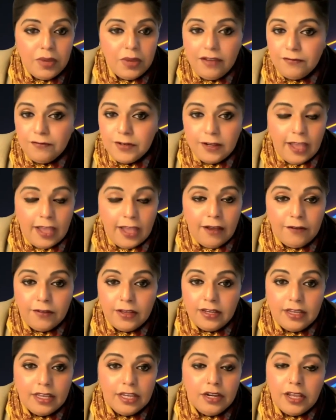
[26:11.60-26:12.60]
we have
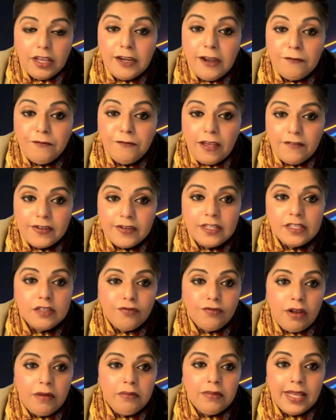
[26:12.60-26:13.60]
enough
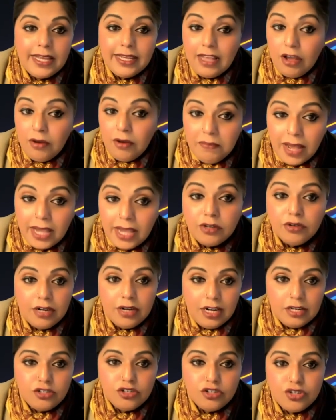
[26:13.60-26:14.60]
evidence from like our
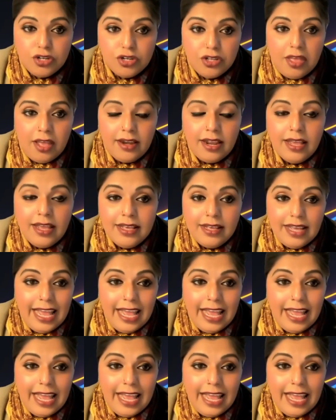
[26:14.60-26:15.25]
micro literature that